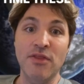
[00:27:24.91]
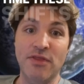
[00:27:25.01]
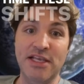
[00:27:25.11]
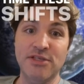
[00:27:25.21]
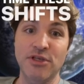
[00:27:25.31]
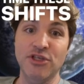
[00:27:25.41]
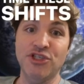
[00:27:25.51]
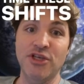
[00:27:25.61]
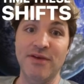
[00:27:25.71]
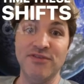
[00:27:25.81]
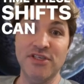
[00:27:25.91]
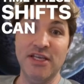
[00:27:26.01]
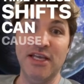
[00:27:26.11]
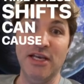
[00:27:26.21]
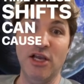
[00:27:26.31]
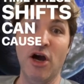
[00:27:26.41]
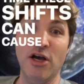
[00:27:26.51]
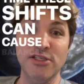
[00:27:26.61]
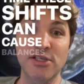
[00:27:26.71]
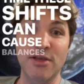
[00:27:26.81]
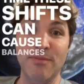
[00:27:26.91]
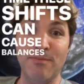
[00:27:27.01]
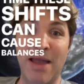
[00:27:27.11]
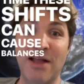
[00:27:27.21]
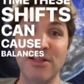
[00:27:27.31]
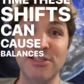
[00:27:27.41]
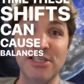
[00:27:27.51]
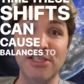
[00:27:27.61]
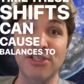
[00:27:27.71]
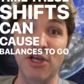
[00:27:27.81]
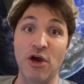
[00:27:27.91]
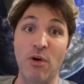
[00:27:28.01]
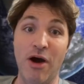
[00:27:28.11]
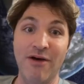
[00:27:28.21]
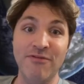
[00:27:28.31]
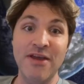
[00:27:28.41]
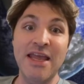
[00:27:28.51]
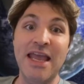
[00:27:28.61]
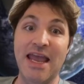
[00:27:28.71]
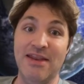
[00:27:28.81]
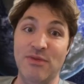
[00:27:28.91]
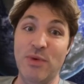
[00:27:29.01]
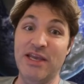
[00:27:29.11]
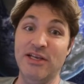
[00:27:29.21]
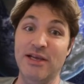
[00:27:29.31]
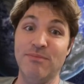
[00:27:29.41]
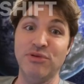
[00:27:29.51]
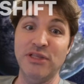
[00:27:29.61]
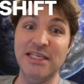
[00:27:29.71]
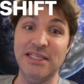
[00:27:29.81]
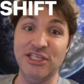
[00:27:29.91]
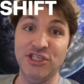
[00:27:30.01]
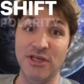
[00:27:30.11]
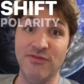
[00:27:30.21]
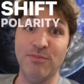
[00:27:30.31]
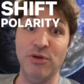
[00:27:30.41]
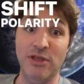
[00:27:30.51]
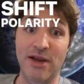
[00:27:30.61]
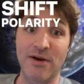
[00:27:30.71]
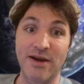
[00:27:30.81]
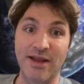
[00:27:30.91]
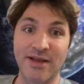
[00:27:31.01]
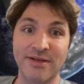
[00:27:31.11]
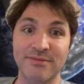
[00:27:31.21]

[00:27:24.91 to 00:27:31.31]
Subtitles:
these shifts can cause balances to go off, and we can completely shift polarity.